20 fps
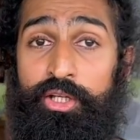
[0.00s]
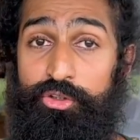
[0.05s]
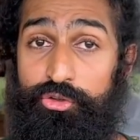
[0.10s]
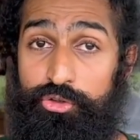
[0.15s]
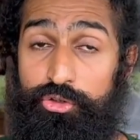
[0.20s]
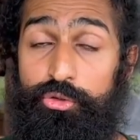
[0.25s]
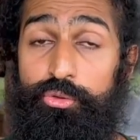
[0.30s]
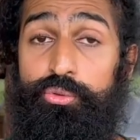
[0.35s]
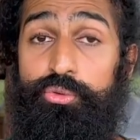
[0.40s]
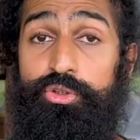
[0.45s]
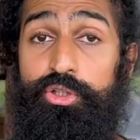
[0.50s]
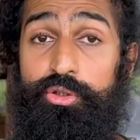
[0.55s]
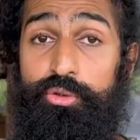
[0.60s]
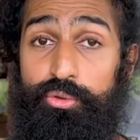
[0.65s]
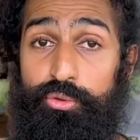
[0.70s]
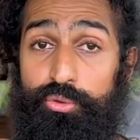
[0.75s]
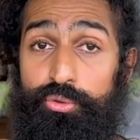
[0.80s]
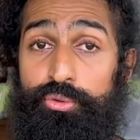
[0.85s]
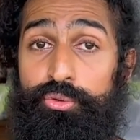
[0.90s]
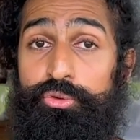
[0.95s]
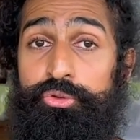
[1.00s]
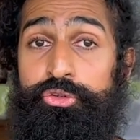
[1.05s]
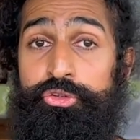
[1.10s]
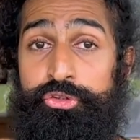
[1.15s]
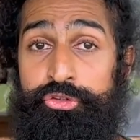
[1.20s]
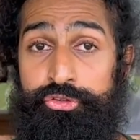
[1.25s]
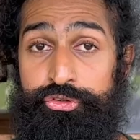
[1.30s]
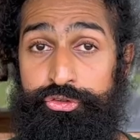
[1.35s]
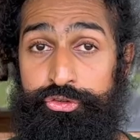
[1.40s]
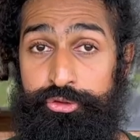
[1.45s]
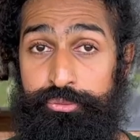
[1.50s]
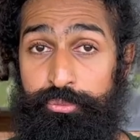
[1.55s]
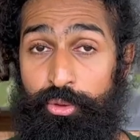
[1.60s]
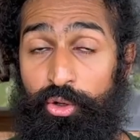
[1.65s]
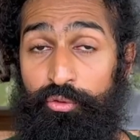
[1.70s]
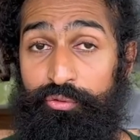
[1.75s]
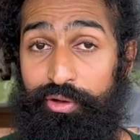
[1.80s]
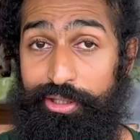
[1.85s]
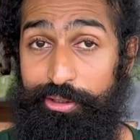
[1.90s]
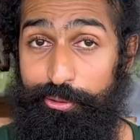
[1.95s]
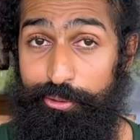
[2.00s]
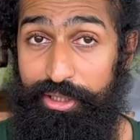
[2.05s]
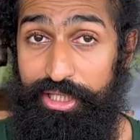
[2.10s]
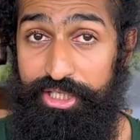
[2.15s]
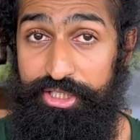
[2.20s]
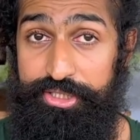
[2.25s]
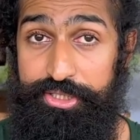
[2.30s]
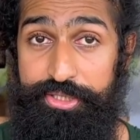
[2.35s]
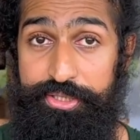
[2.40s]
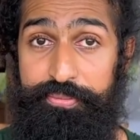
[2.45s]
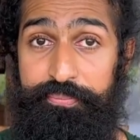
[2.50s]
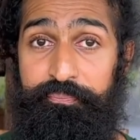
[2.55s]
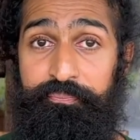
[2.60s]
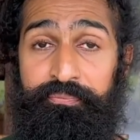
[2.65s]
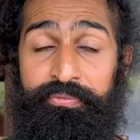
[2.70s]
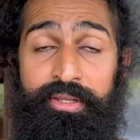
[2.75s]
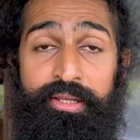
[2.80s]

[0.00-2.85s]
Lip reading: through the Gurukul system of education.